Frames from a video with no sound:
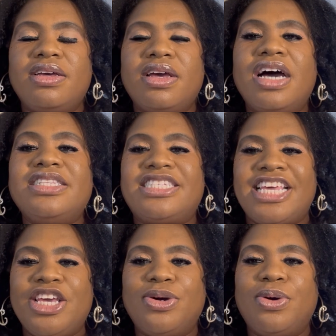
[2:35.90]

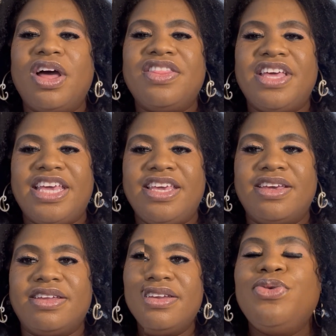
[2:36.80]
until the
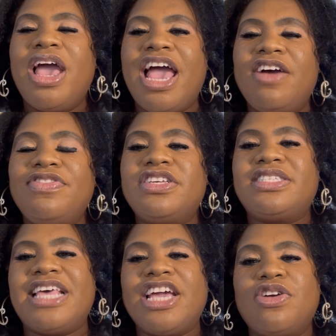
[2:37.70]
end. You have to
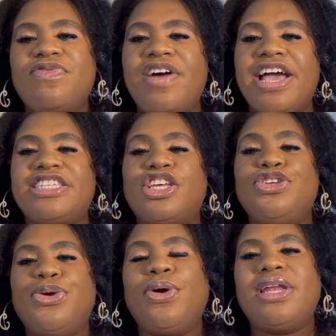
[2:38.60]
sacrifice
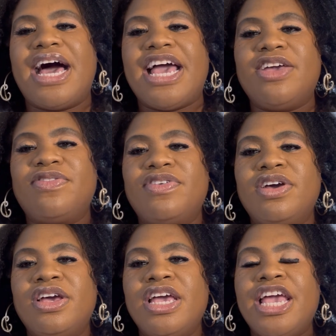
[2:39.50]
your life
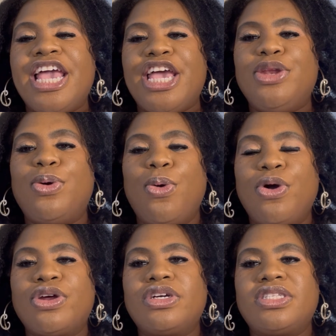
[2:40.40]
in
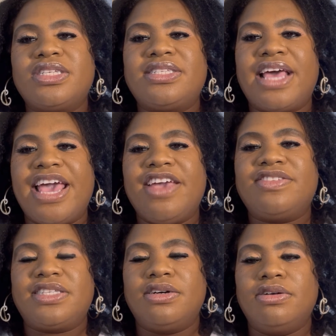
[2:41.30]
order to save
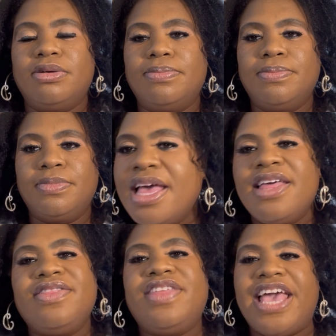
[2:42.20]
some.
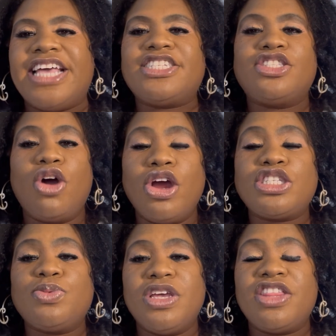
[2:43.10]
That
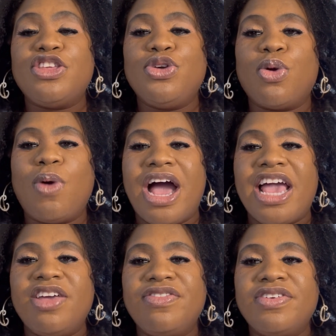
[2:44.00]
starts with your
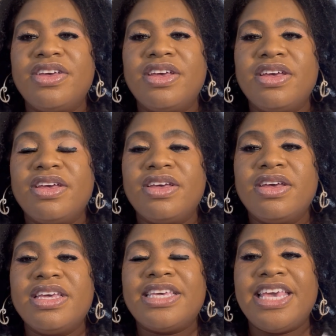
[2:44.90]
wife,
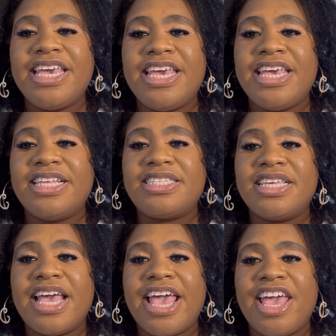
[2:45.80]
kids,
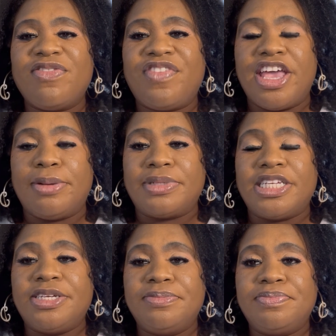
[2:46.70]
and
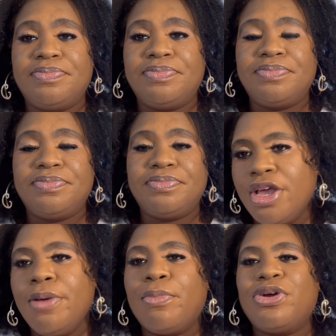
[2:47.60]
family.
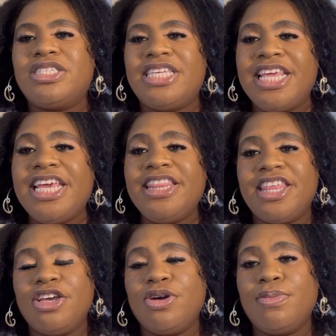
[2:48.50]
Presenting
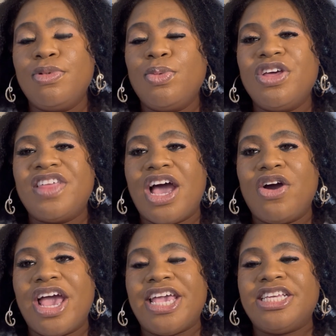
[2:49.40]
them
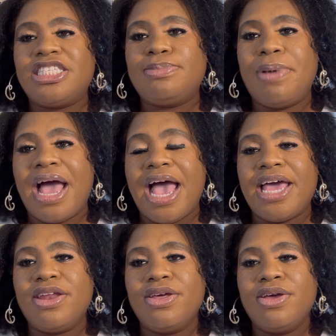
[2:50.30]
without a spot